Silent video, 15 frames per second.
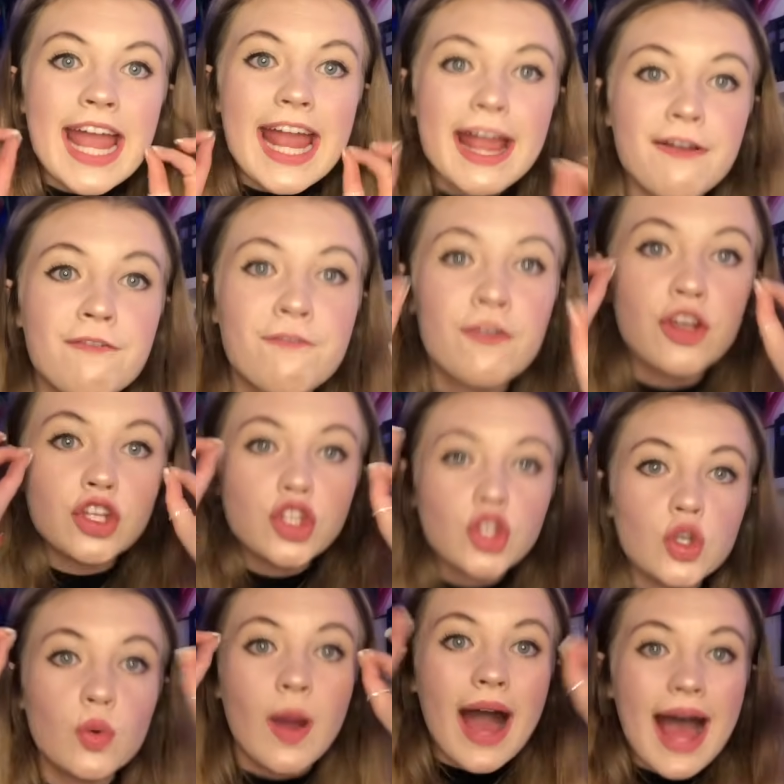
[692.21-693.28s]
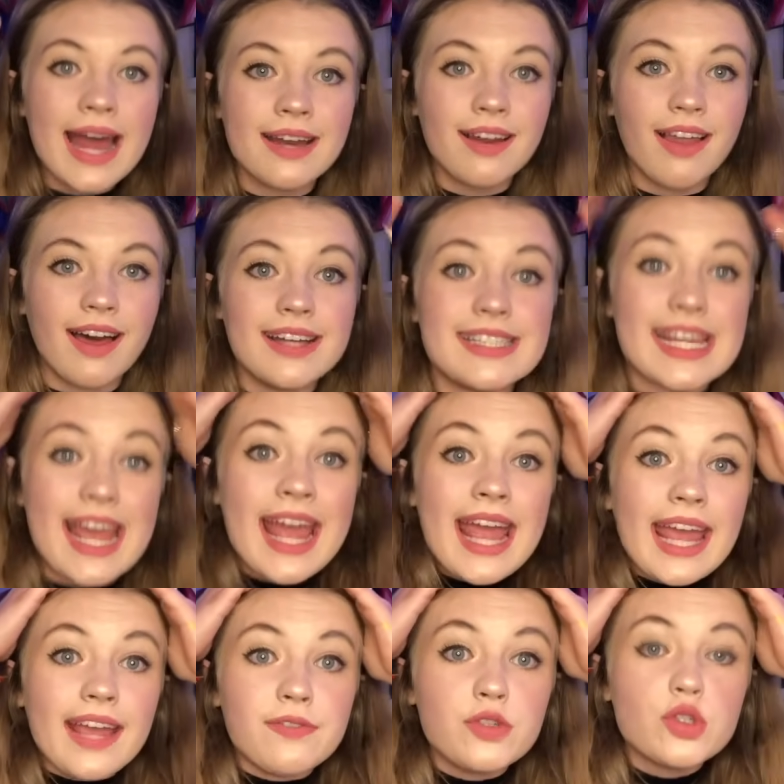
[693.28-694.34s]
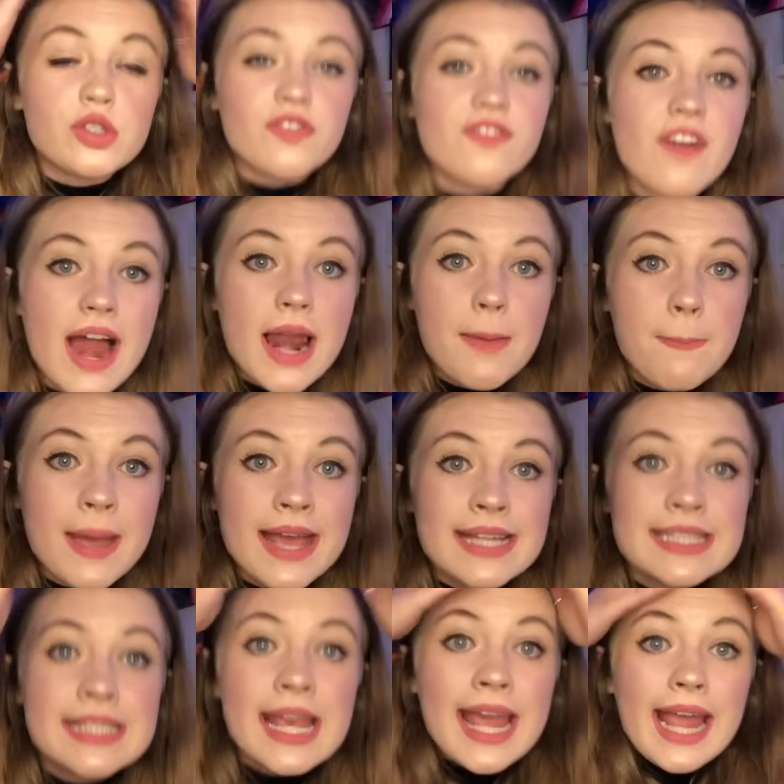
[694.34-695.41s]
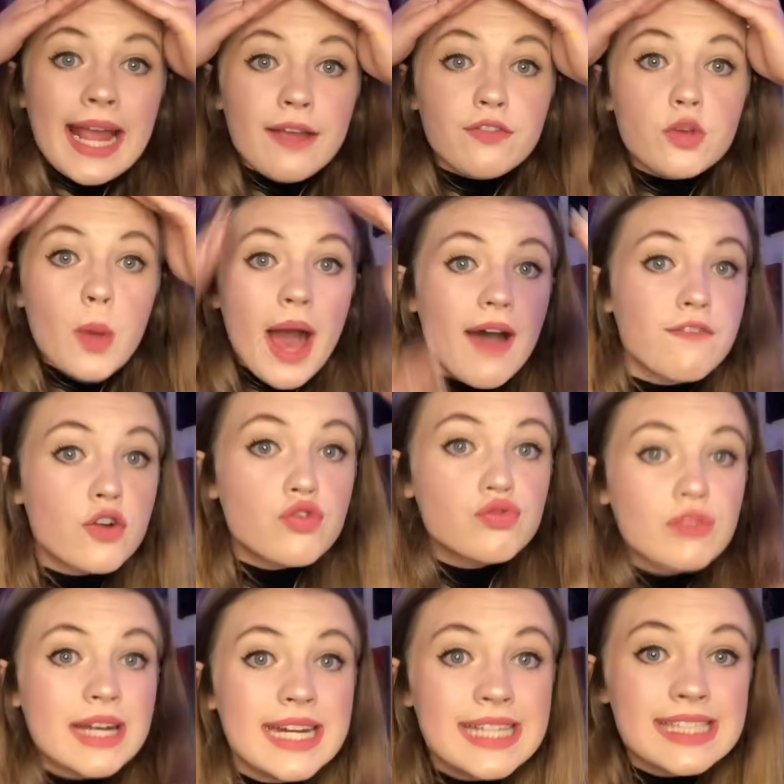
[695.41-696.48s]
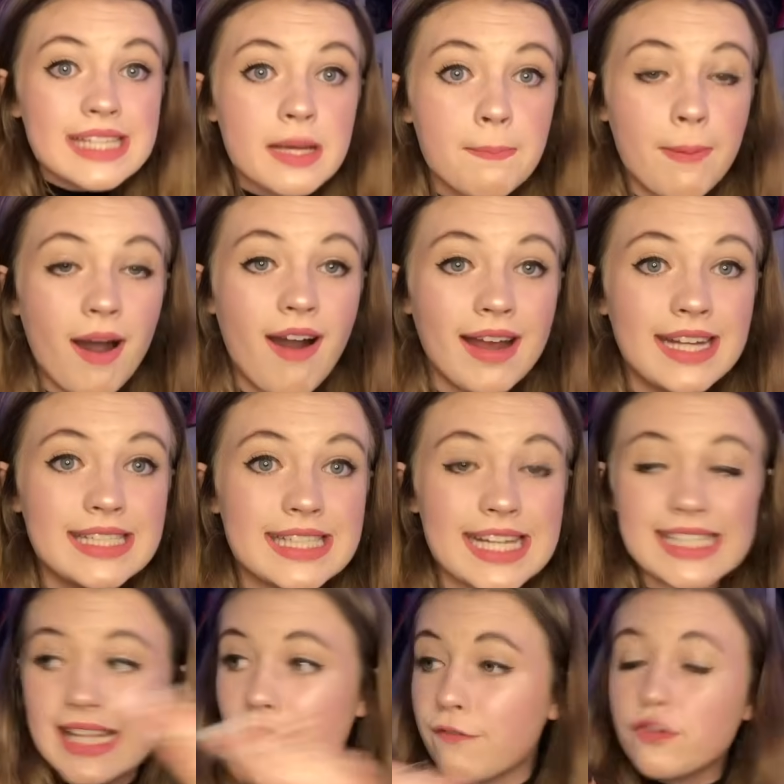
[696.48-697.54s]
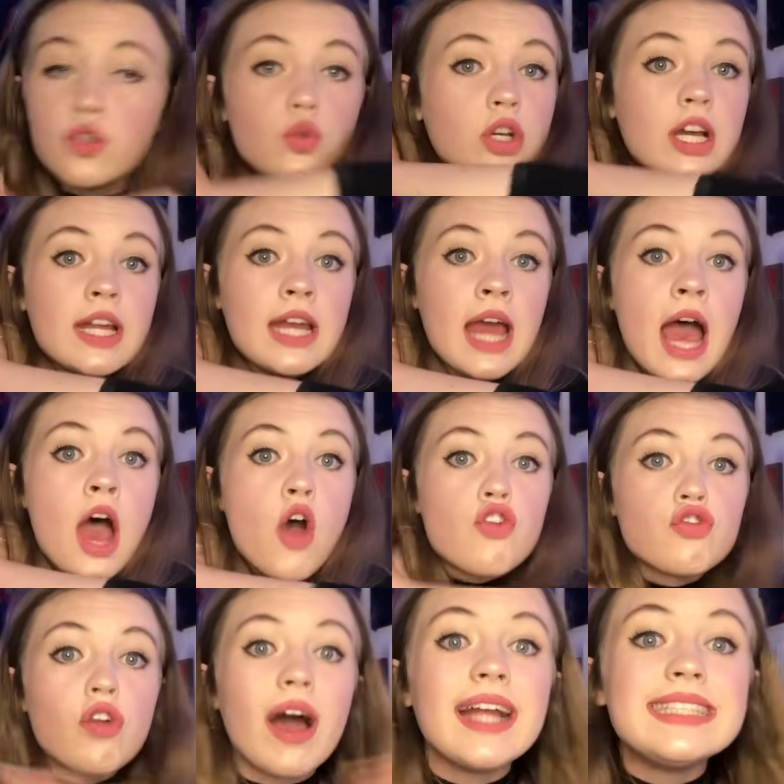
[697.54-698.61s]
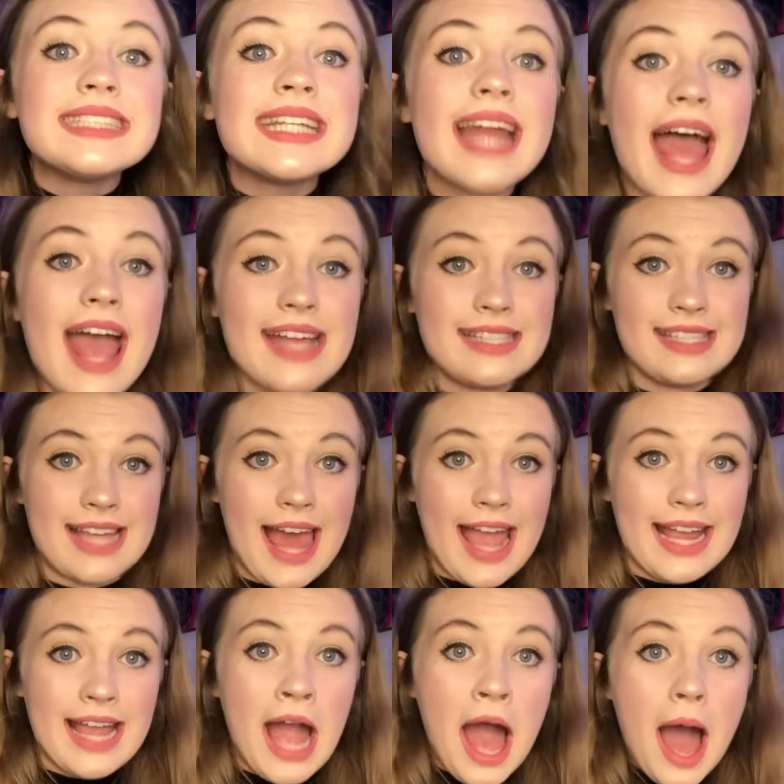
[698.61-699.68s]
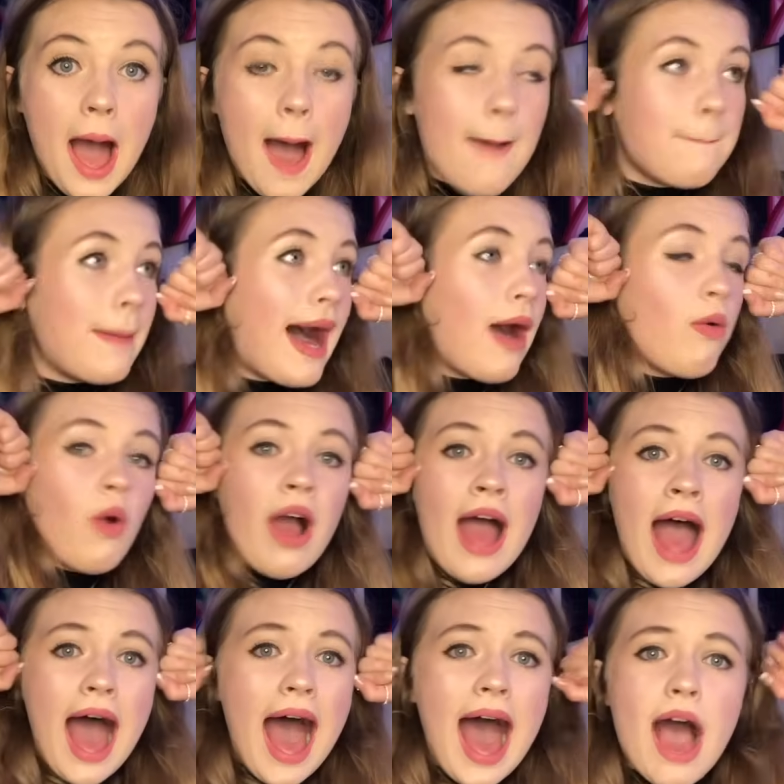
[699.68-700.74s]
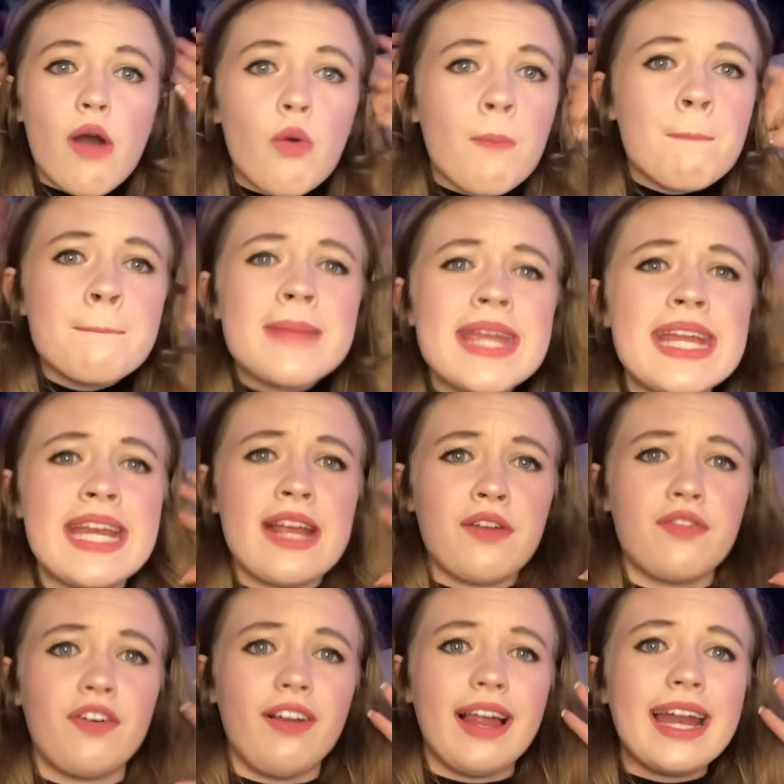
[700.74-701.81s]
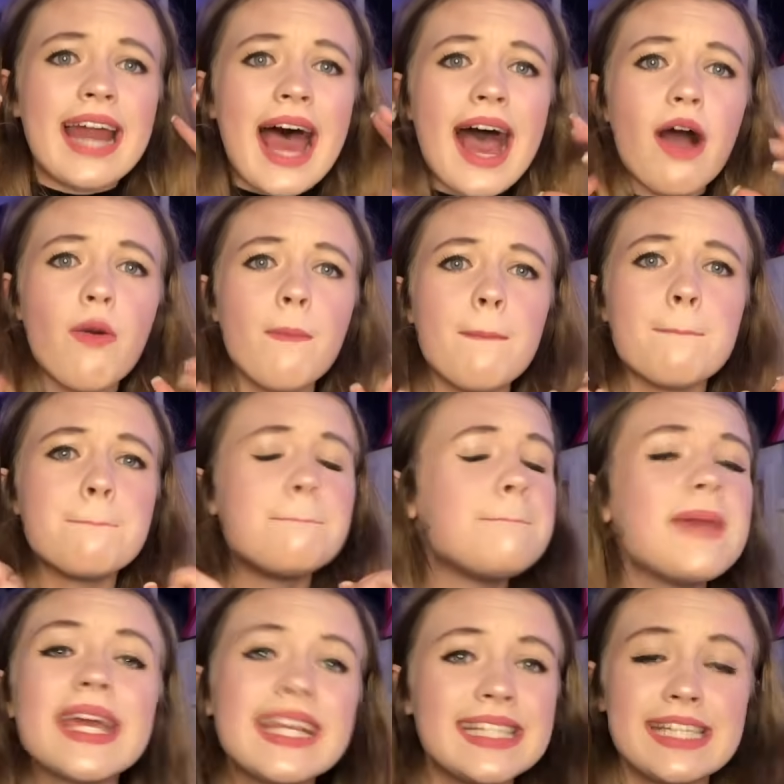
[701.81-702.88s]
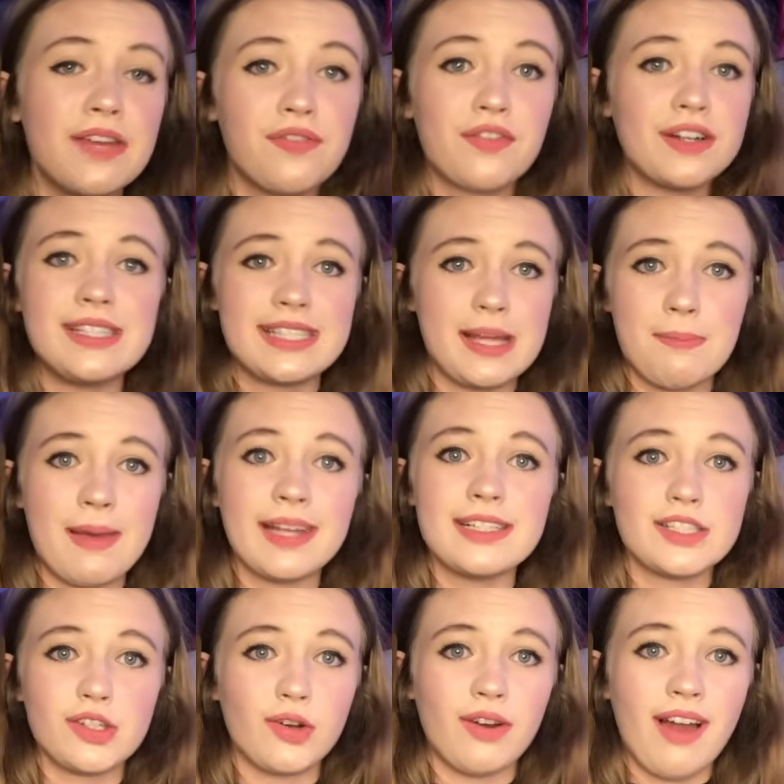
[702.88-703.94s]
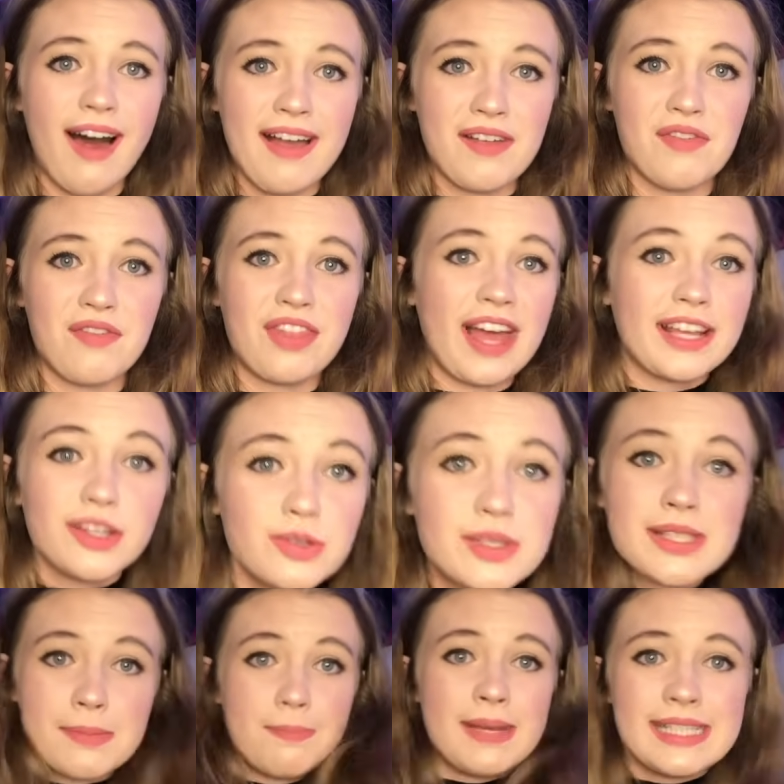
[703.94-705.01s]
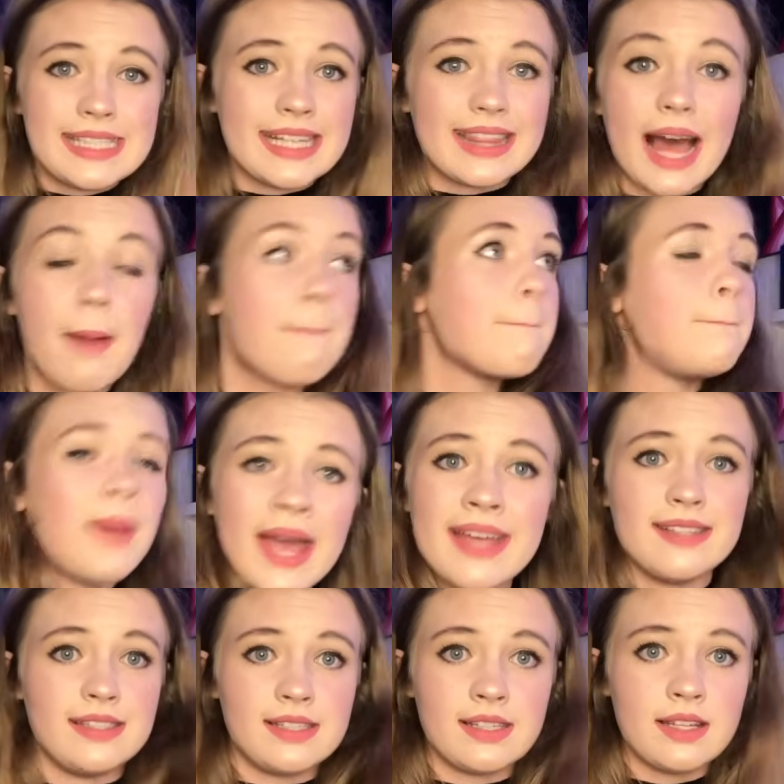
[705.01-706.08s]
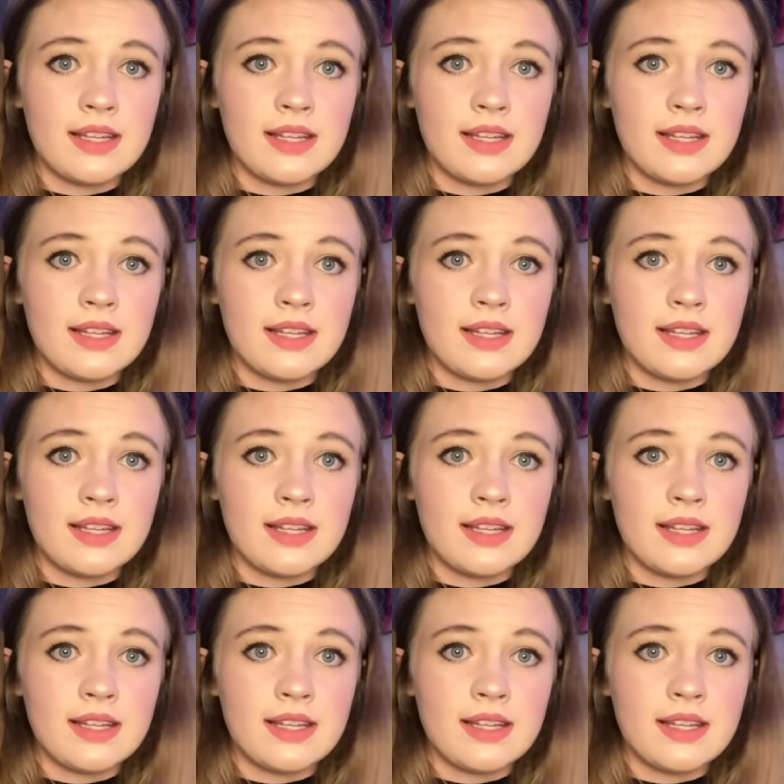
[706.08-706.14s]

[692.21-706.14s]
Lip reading: If you analyse it, if you develop it, if you have a reason behind it, if you can write an essay about how meaningful and how big a difference it made to your life that you submitted that bed.